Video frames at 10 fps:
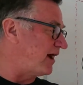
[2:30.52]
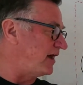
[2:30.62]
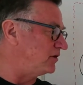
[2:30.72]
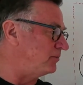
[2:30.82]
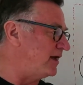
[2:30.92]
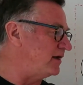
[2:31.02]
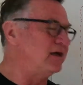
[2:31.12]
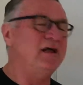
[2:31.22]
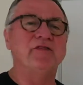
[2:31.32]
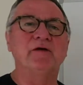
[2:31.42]
final bit.
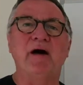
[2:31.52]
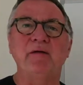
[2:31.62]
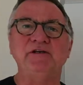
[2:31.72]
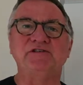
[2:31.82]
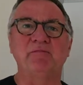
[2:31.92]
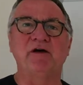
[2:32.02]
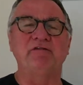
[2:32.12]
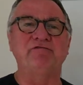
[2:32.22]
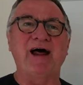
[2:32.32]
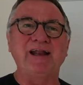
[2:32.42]
There might be some
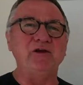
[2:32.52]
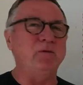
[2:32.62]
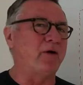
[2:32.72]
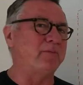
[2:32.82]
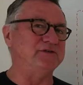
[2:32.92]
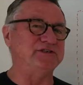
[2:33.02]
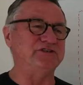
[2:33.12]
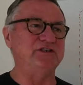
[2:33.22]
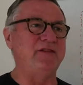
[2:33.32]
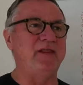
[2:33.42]
other value
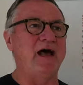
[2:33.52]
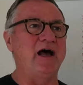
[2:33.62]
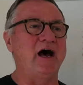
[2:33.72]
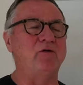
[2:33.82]
proposition in there